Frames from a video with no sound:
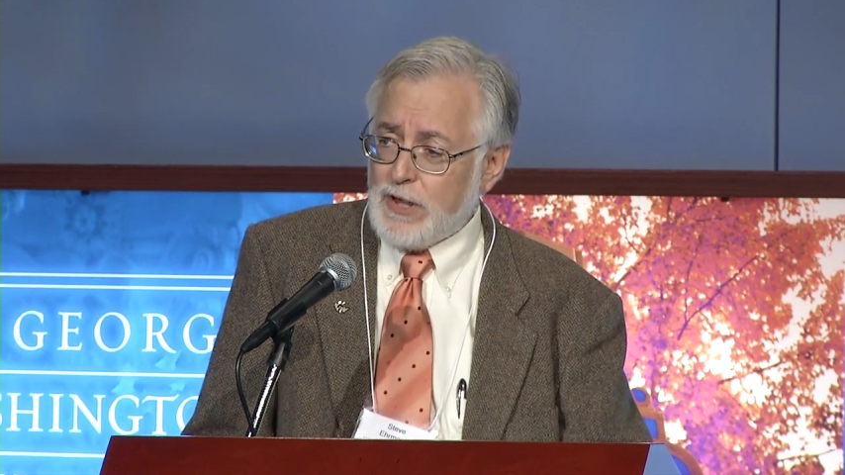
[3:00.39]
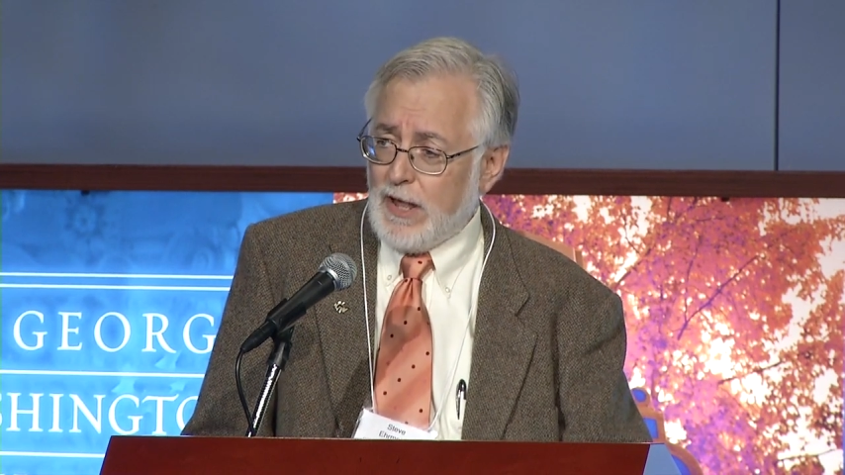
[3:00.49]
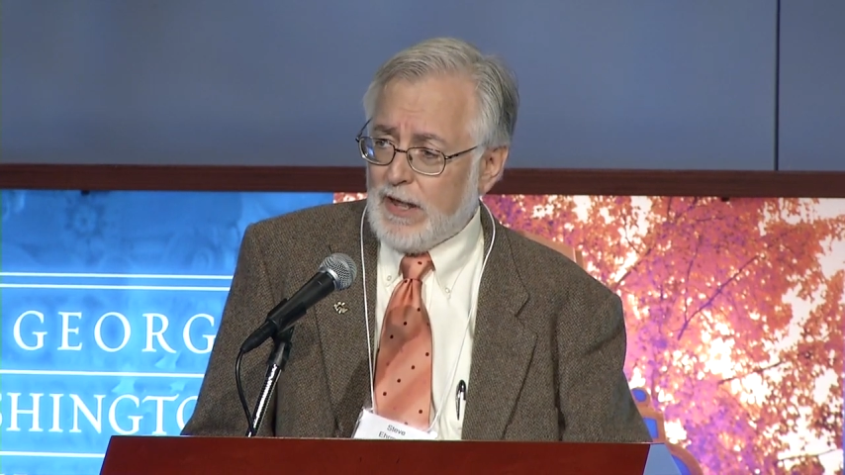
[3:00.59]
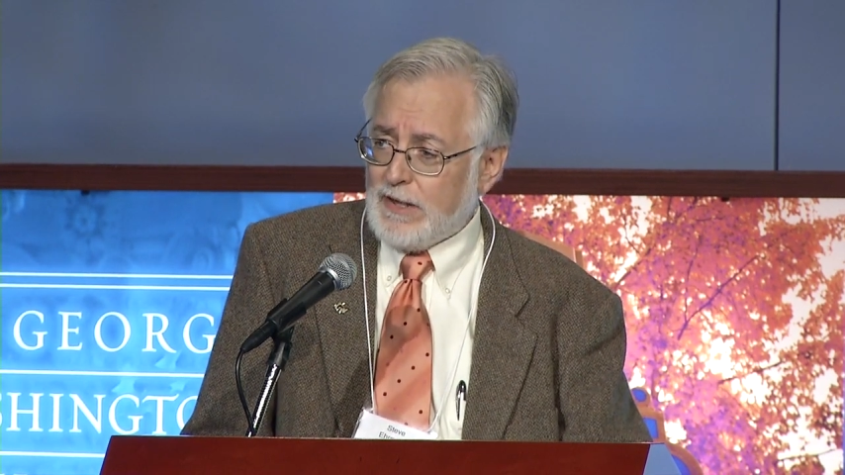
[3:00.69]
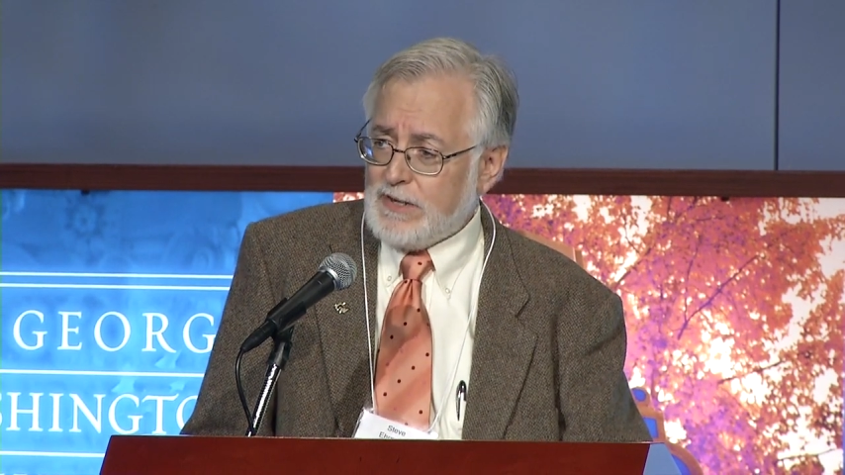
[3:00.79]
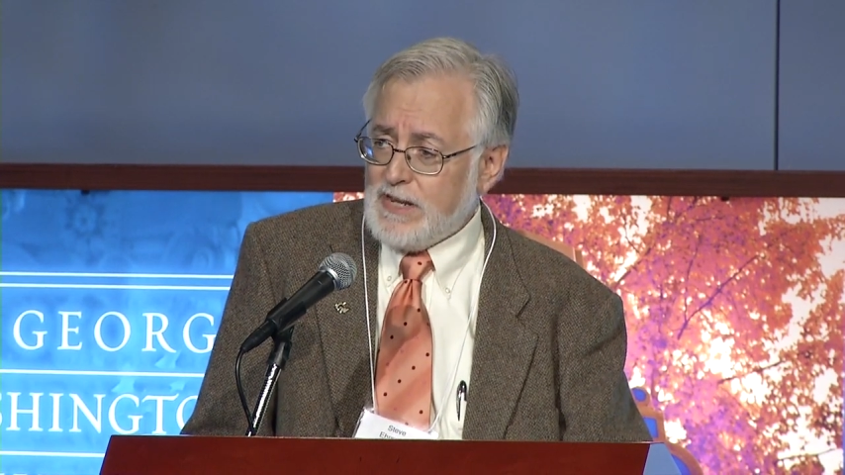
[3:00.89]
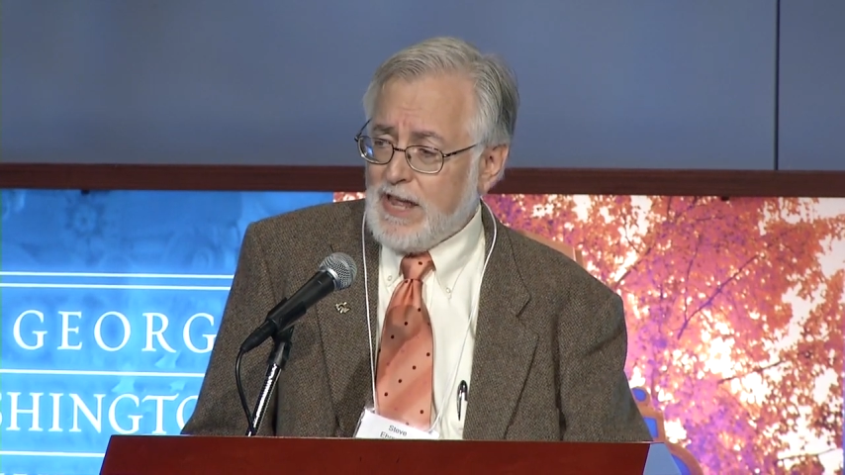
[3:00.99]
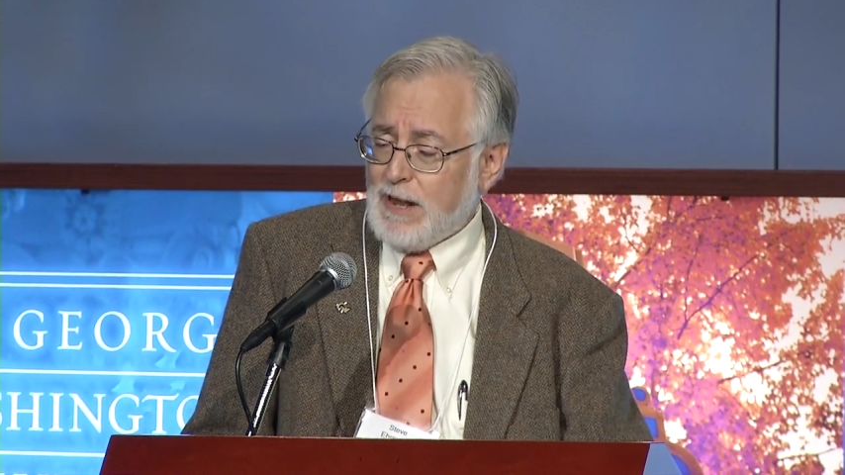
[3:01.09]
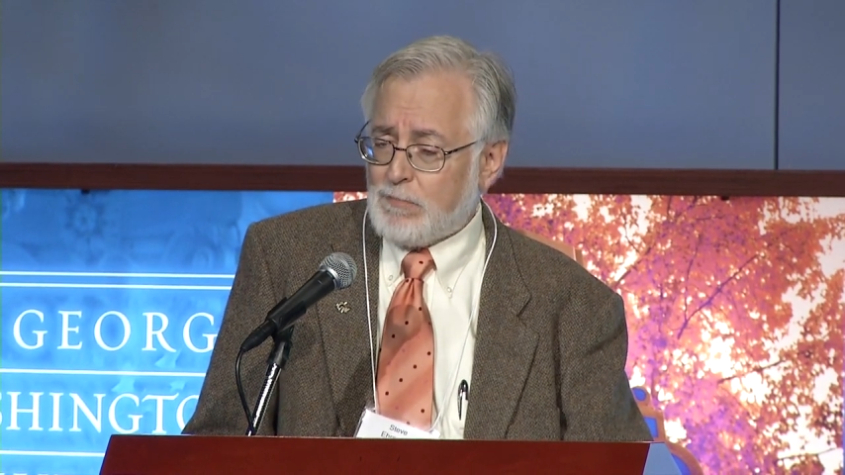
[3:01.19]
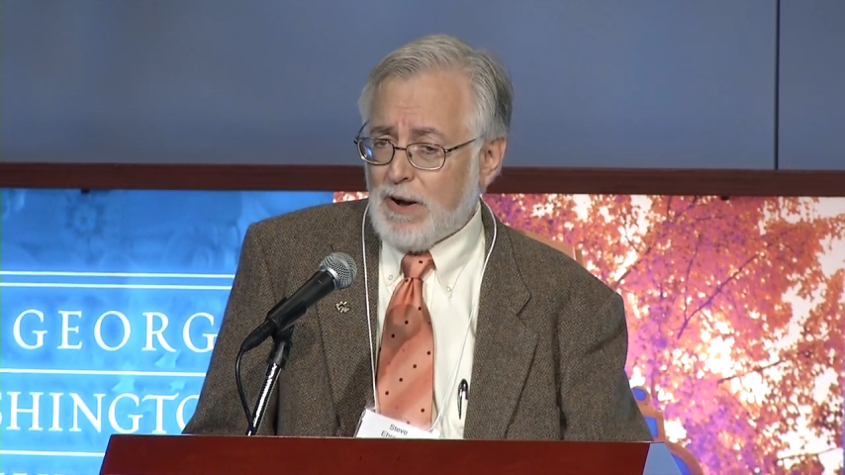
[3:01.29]

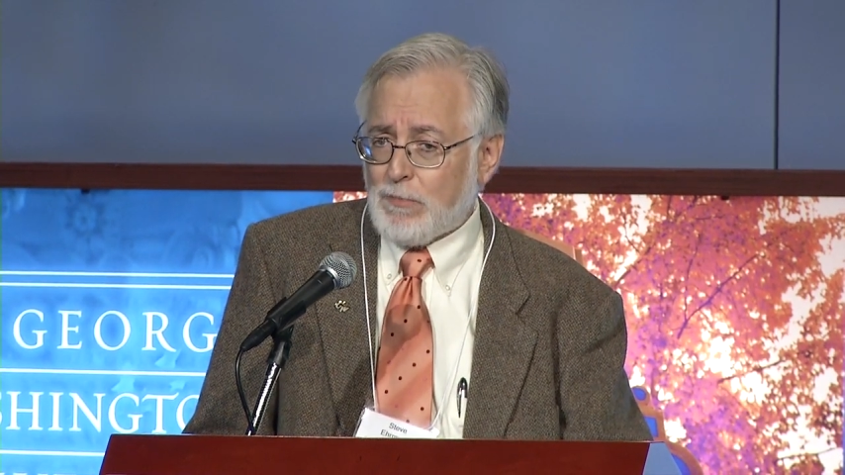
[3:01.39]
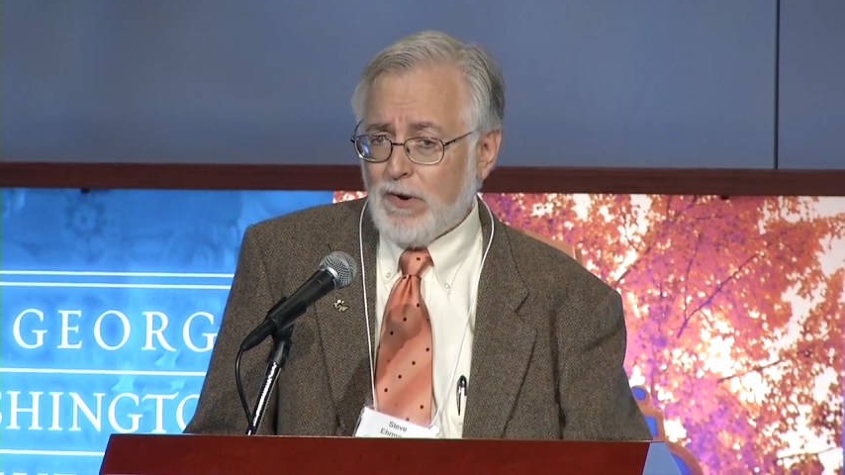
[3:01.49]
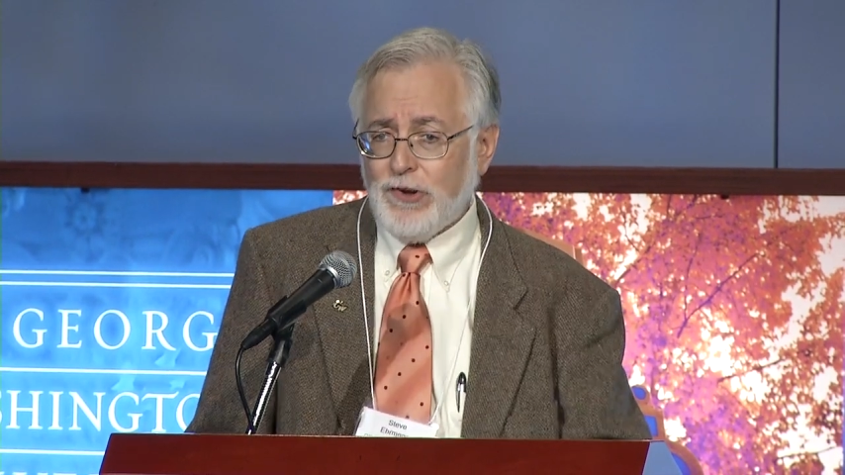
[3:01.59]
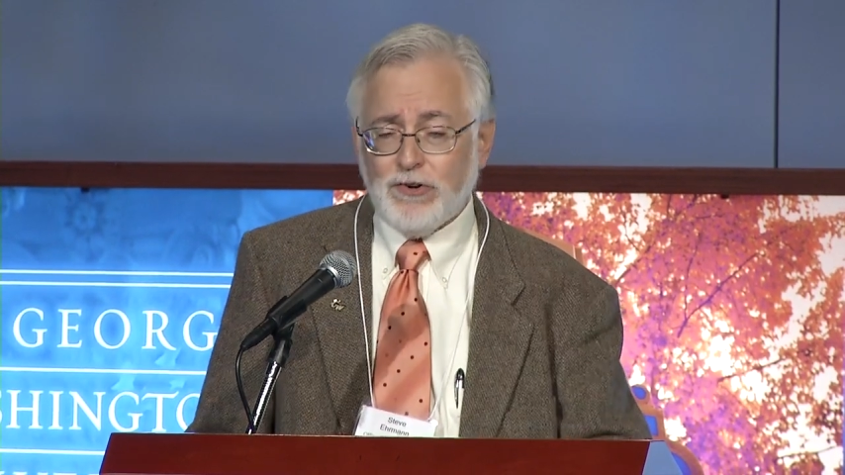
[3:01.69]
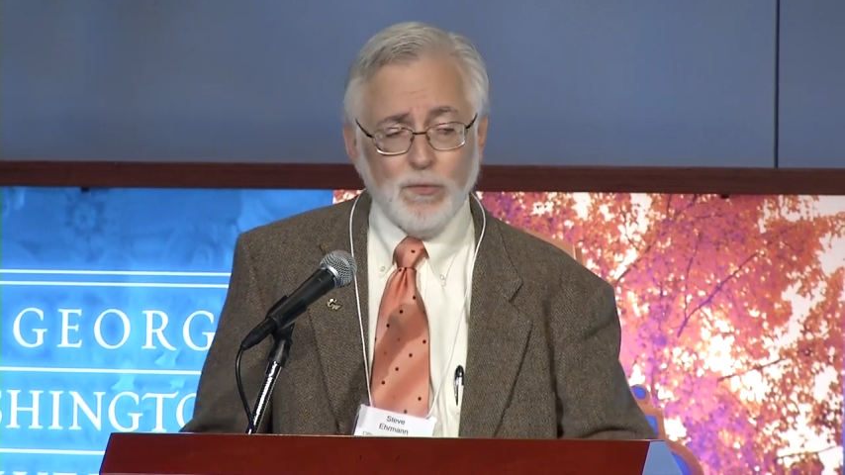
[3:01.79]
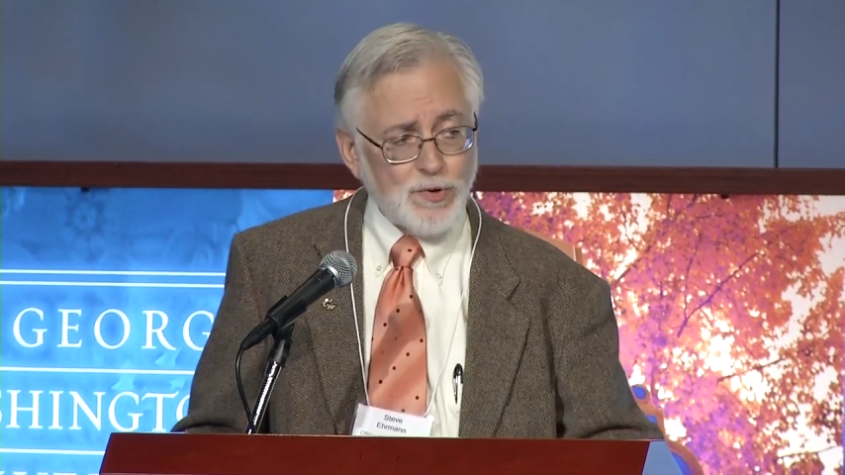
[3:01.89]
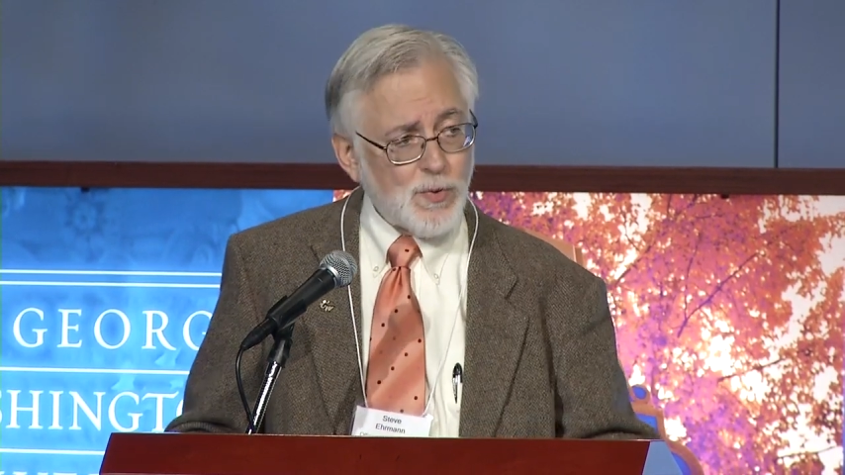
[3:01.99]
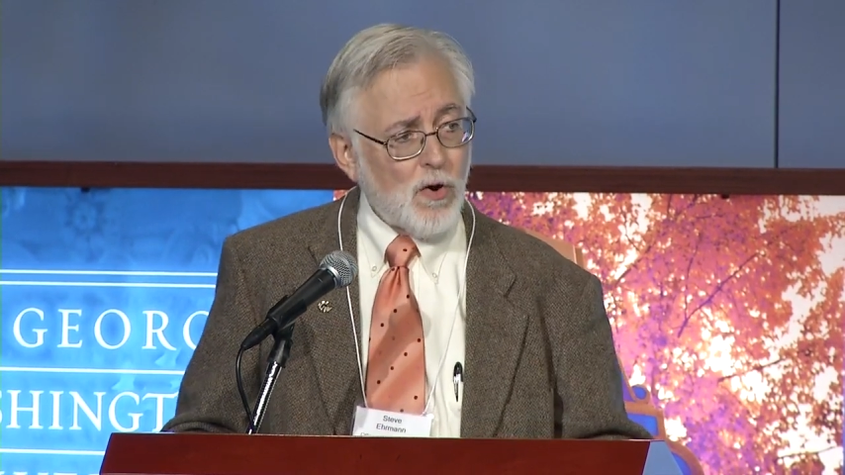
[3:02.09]
TA preparation, which we're